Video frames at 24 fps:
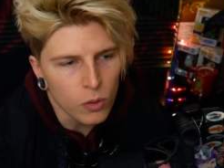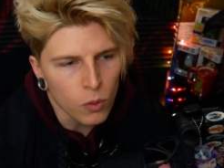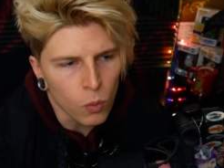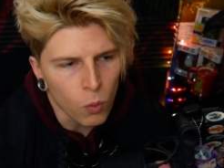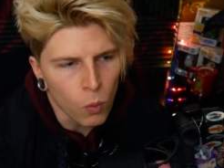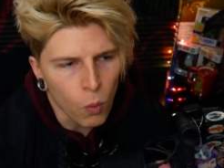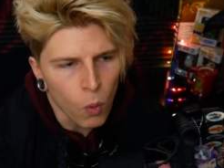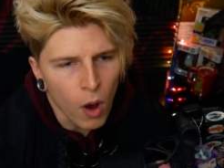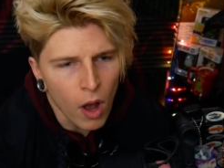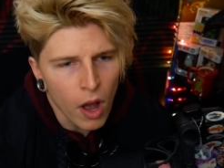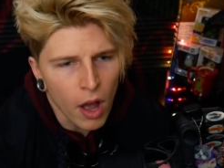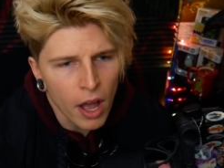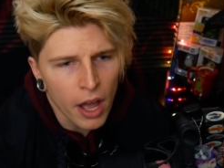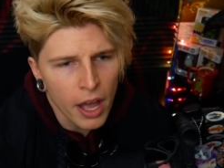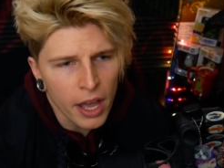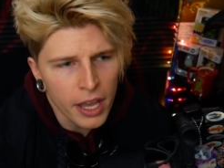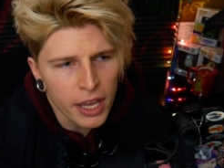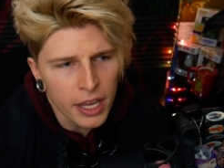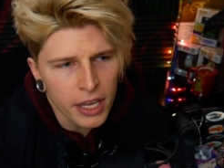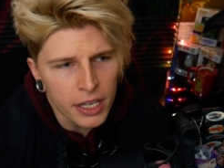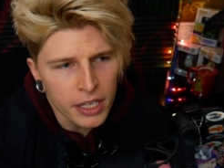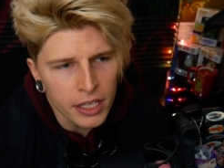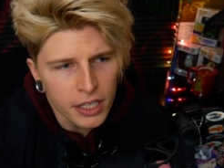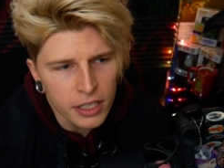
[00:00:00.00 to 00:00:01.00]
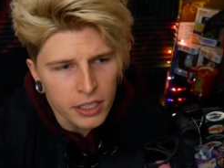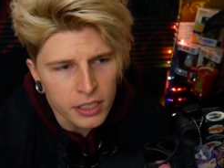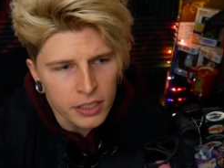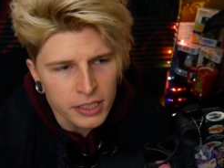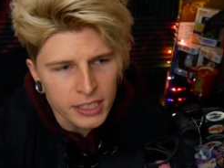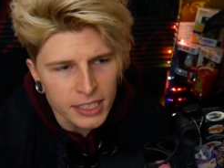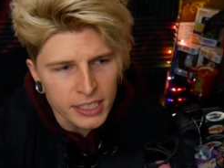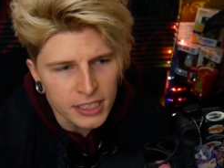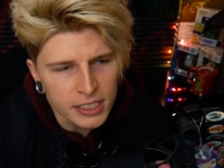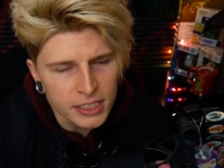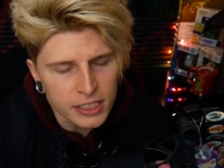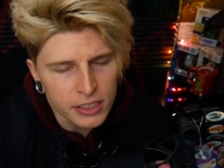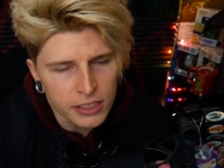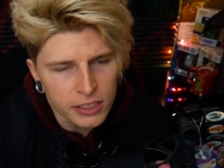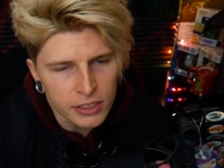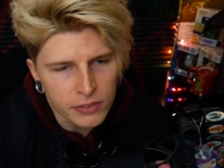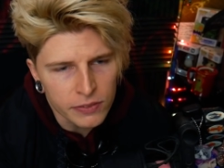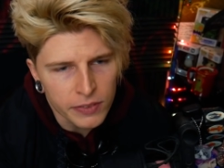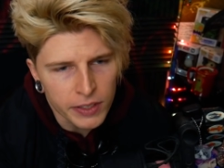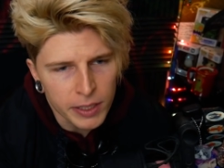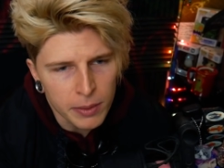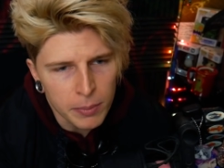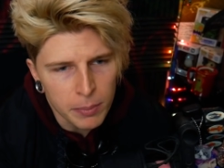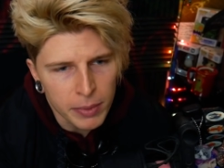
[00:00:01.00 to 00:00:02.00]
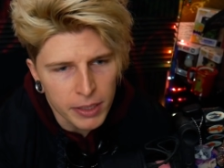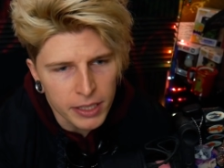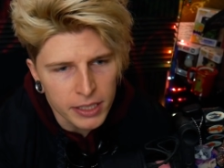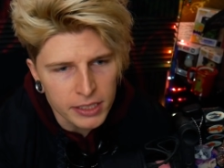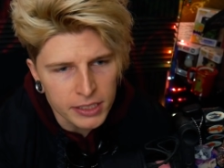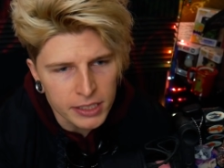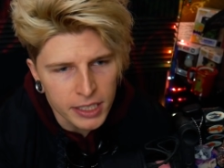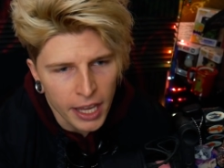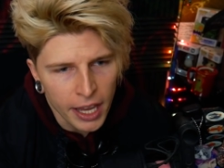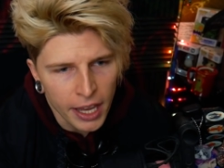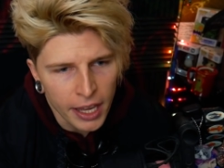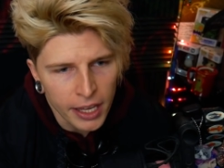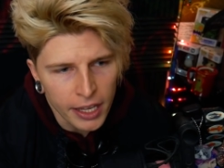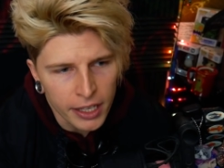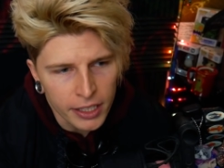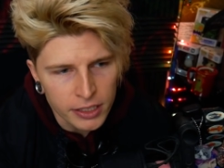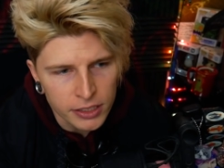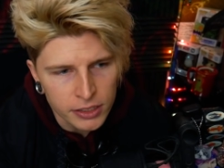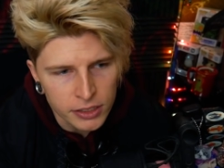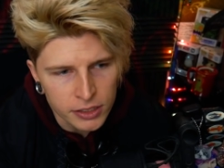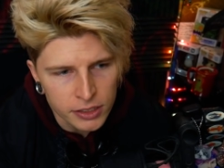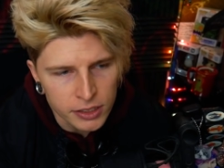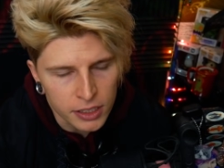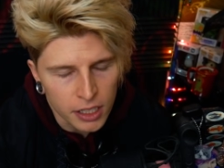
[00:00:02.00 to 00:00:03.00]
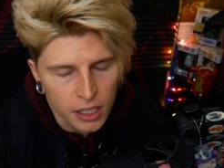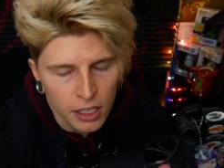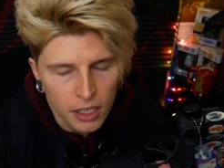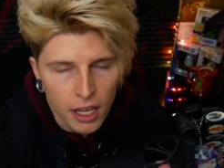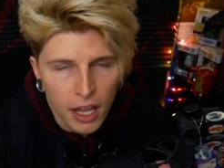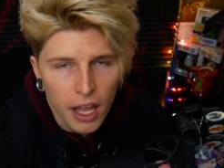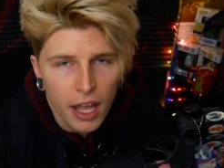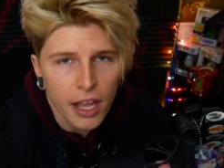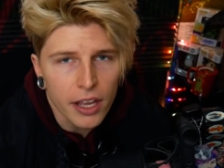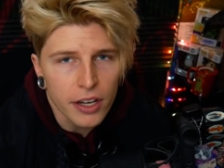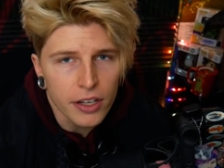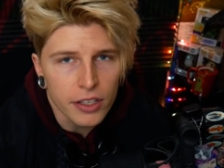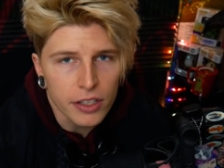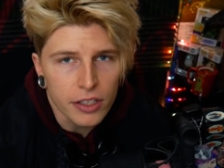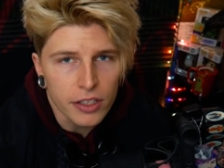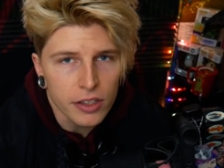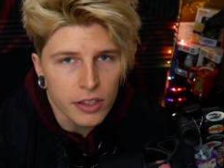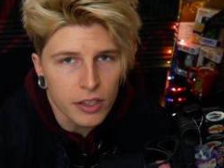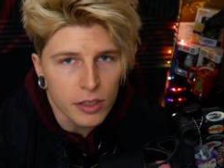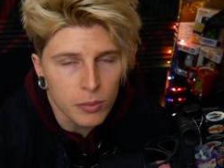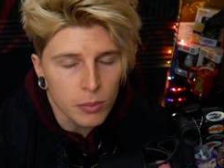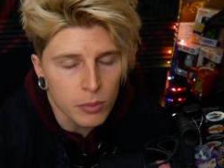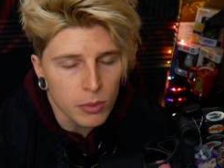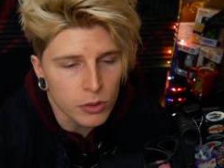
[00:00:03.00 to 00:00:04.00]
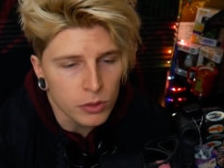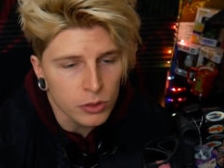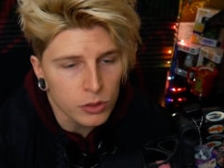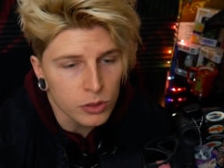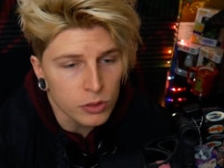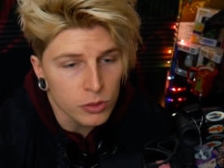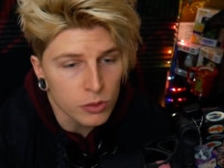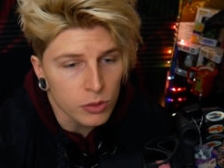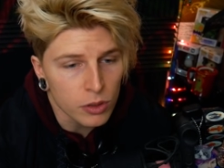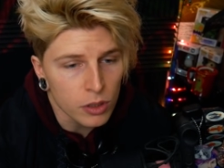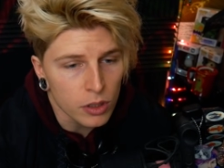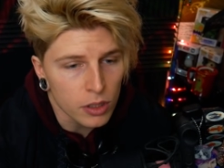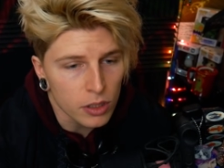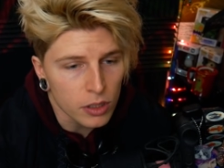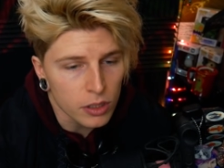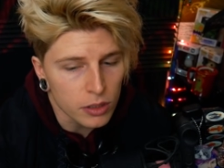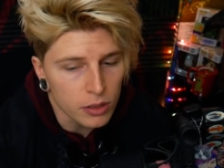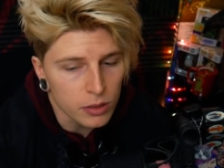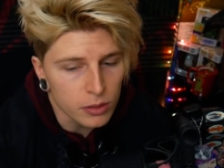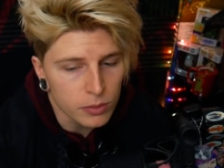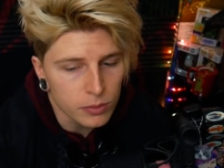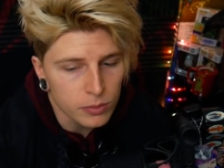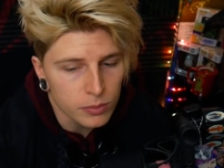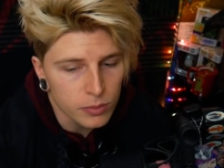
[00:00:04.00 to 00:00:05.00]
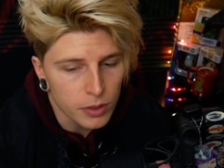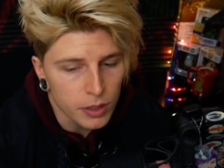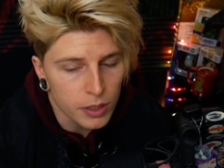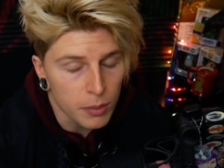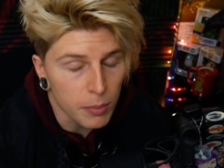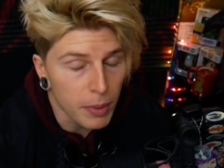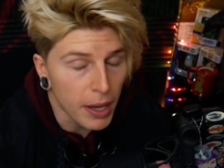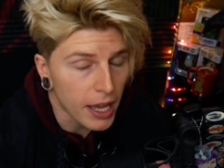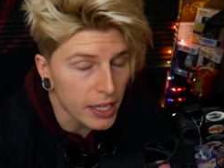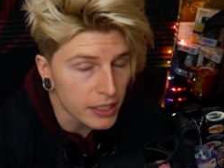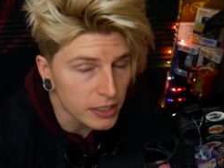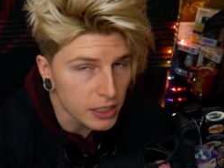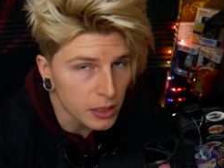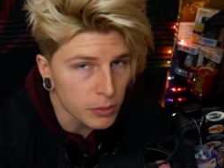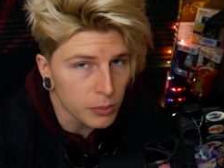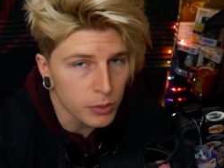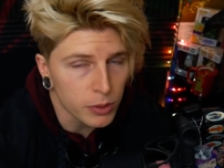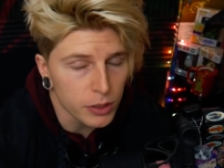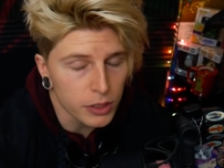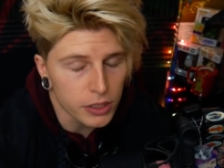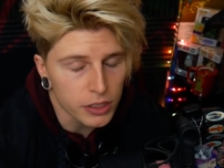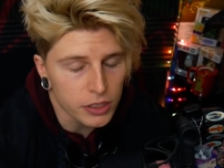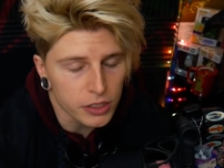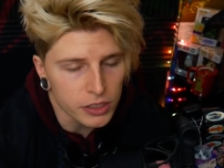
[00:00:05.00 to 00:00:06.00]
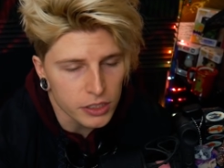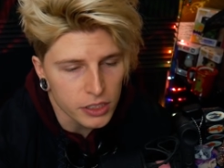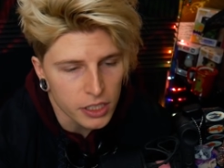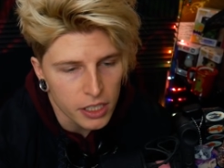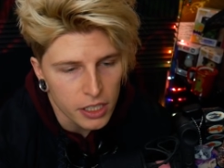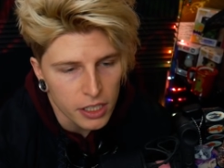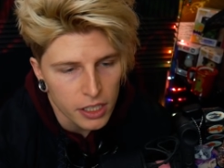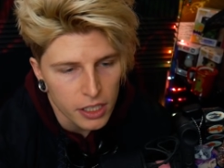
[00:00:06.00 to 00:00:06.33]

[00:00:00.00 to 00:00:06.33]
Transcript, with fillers: why Onision's fan base has declined in the most uh, in the past couple years.